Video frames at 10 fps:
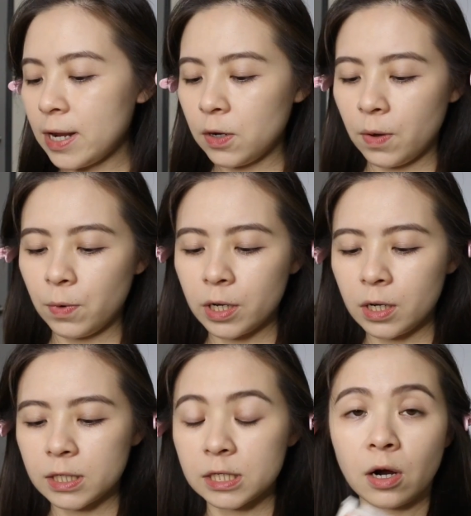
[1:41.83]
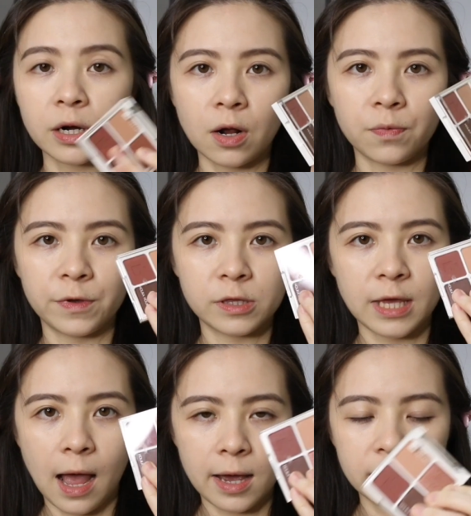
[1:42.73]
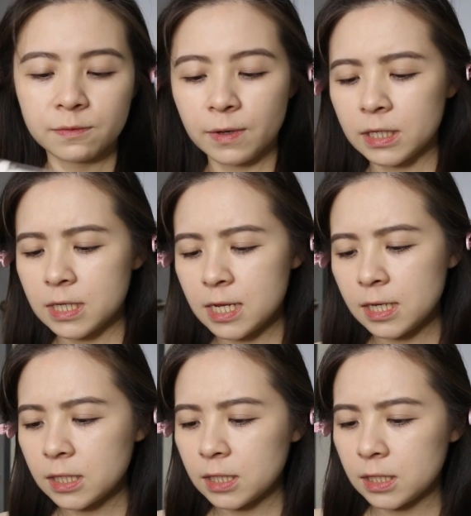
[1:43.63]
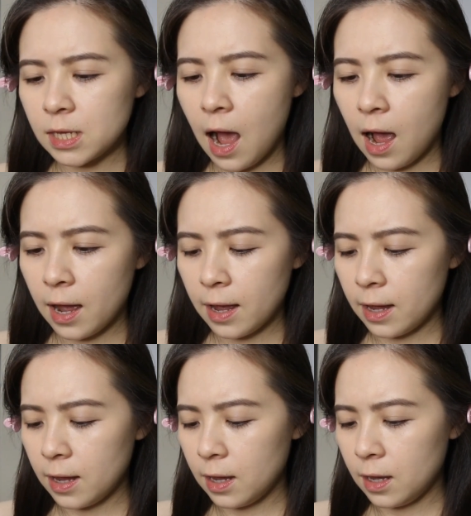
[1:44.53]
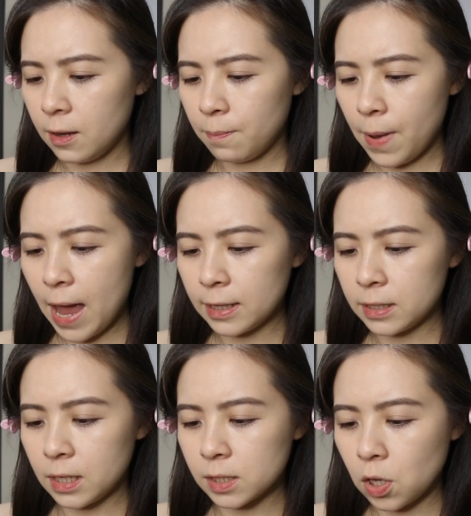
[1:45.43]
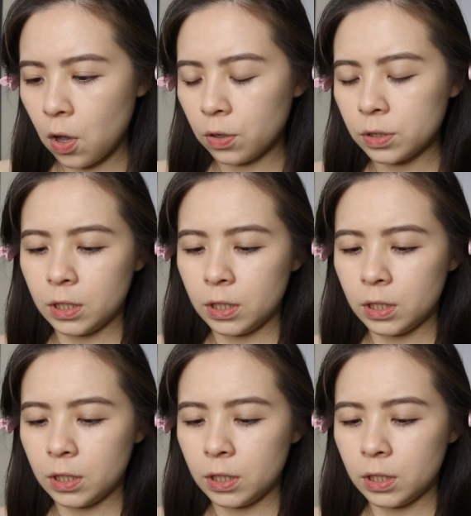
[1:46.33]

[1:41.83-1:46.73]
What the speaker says: anyway, we're gonna start off with the eyes first. This eye palette is called